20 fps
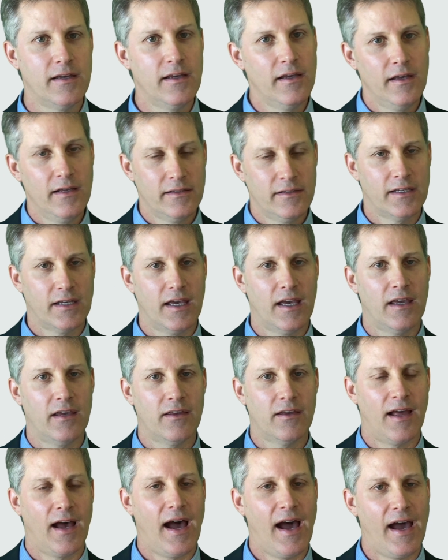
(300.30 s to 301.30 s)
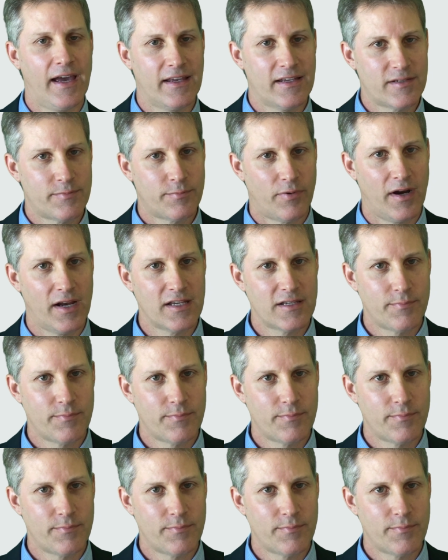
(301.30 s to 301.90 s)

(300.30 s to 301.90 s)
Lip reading: to get you the highest price